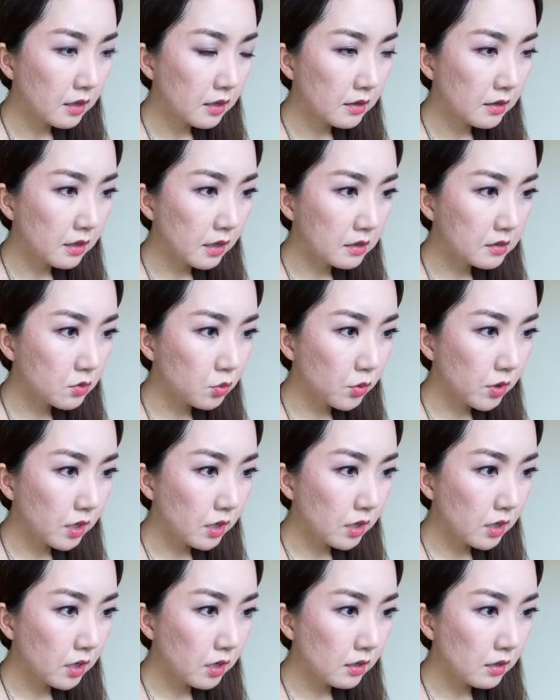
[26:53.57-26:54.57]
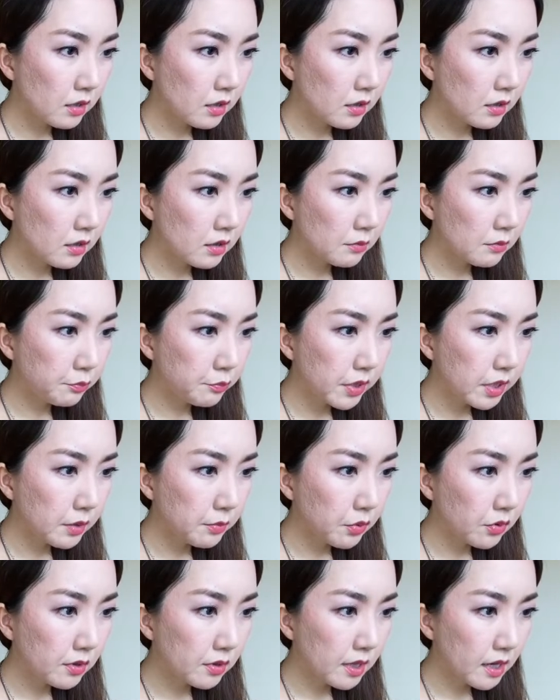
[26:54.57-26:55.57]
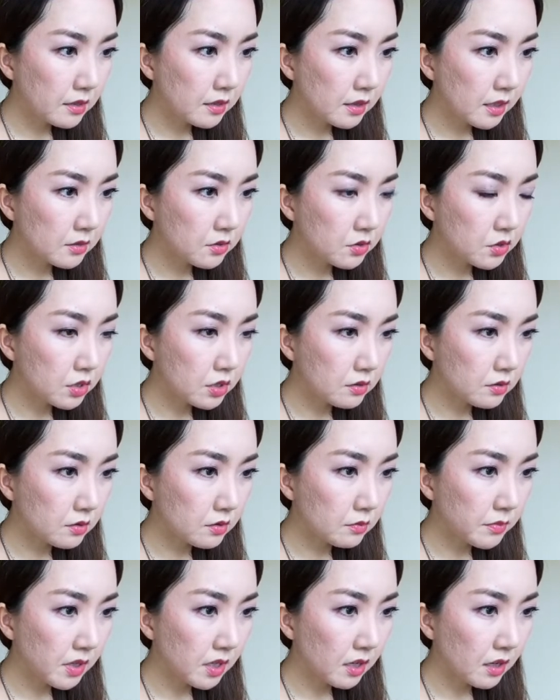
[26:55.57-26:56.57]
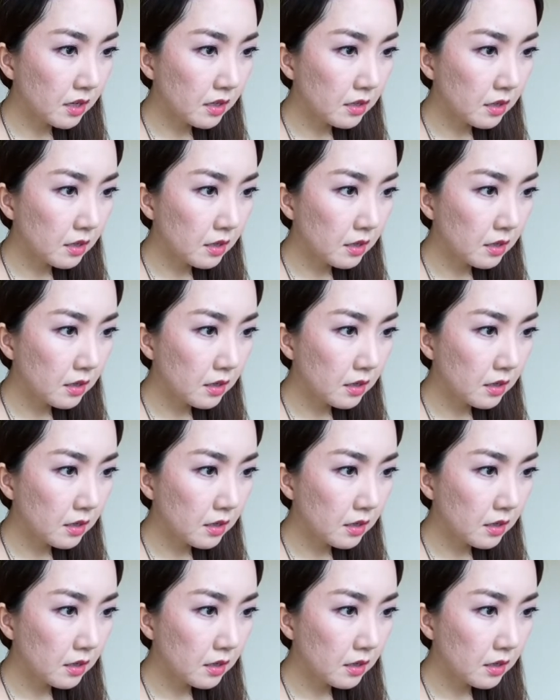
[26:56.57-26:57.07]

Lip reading: That's what people like that do, man.